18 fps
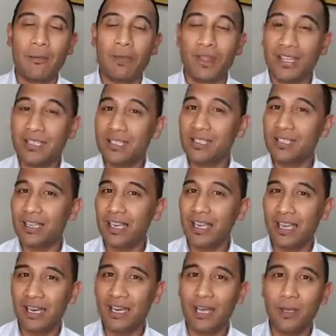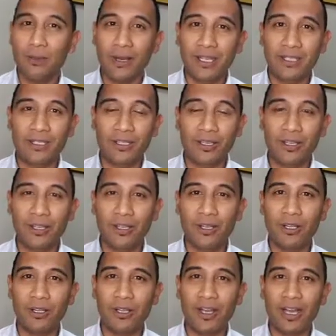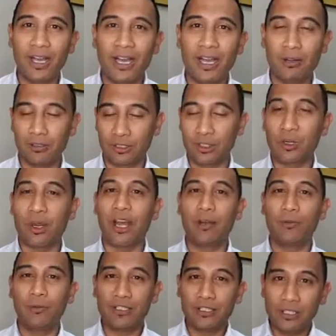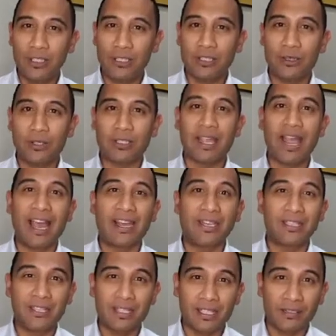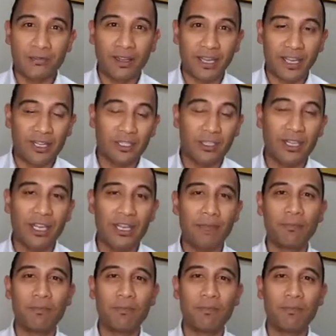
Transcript: That's just another way to try and reduce your tax this financial year.